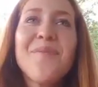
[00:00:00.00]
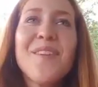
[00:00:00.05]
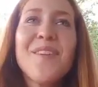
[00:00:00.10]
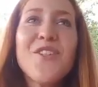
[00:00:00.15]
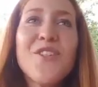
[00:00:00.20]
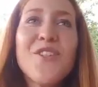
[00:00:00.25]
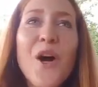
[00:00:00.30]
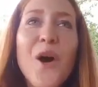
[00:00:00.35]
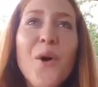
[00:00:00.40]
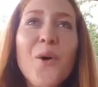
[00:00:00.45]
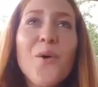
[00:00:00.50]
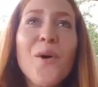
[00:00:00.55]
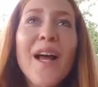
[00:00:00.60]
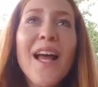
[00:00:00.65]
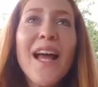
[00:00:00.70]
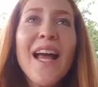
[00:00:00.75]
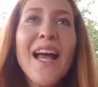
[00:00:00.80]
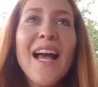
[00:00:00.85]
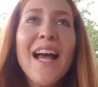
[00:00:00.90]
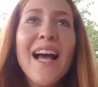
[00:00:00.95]
So
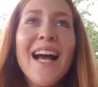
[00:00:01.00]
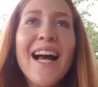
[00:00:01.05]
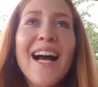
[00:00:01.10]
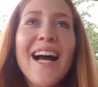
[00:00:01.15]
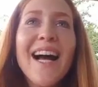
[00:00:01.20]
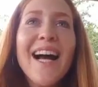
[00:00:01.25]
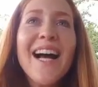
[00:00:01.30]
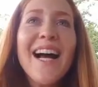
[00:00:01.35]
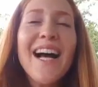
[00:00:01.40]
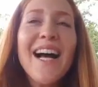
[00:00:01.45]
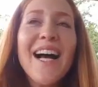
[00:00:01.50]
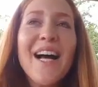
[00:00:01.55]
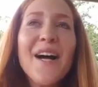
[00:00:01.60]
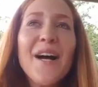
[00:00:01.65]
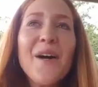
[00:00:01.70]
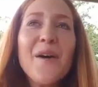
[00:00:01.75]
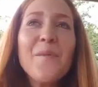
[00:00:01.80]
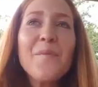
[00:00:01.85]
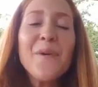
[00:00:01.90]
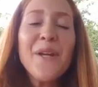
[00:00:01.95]

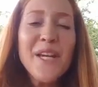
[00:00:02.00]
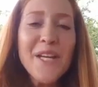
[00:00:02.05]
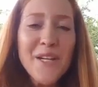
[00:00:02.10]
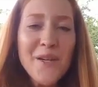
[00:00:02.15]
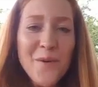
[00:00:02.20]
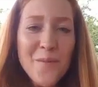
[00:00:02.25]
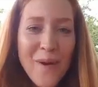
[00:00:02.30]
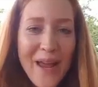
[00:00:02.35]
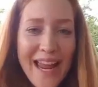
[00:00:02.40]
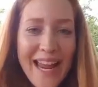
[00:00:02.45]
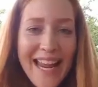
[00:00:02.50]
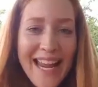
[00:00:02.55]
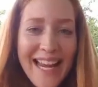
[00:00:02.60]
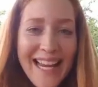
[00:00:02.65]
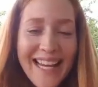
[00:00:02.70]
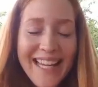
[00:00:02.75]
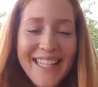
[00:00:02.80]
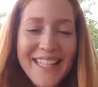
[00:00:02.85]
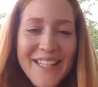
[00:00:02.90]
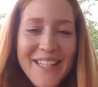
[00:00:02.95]
Peter
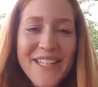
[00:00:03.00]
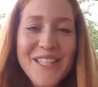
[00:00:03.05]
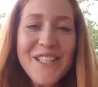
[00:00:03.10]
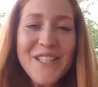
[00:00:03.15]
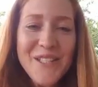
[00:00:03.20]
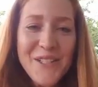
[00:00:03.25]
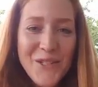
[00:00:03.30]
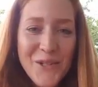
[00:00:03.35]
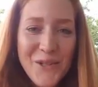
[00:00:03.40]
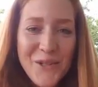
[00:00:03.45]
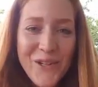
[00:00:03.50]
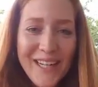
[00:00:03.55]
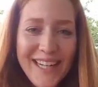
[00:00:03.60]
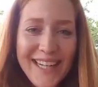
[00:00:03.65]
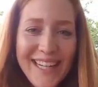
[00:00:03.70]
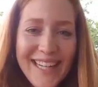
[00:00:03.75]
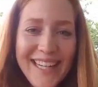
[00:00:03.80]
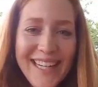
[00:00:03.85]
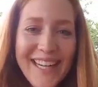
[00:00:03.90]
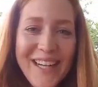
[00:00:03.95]
Pan, this
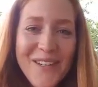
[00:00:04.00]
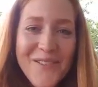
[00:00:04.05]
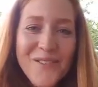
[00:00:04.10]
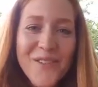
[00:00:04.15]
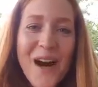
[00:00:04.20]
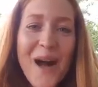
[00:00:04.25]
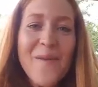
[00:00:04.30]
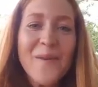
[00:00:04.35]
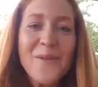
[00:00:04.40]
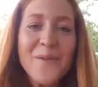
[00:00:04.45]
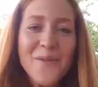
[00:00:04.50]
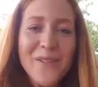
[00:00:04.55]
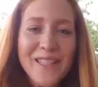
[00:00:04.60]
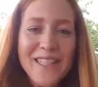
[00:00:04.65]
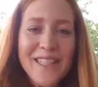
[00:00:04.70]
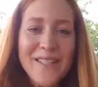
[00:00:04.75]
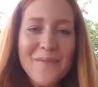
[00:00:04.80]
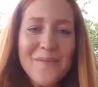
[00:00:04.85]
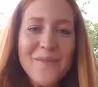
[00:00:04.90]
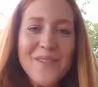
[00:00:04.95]
story of Robin
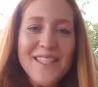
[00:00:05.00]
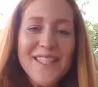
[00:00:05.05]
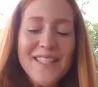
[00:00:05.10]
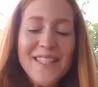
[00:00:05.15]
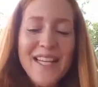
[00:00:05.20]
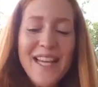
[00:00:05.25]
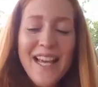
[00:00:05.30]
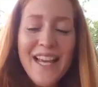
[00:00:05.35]
Williams,